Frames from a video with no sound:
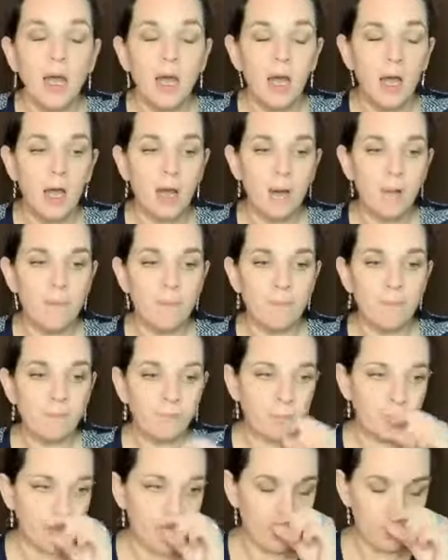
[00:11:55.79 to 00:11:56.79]
I'm
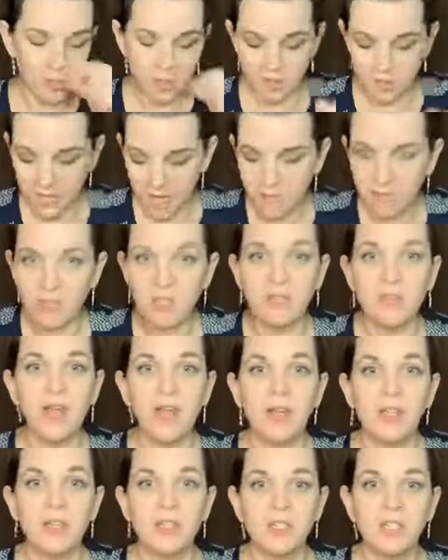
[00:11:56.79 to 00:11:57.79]
going to dive into
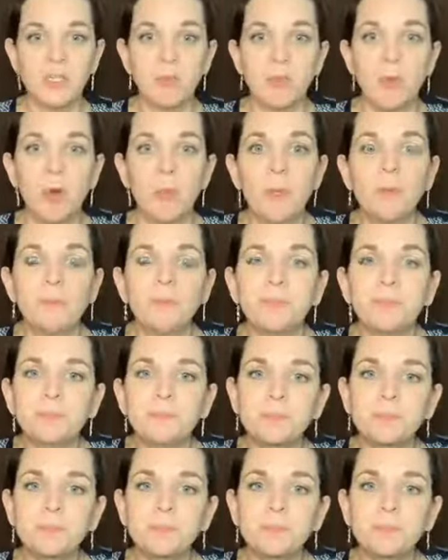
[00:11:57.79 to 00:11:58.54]
that in just a moment.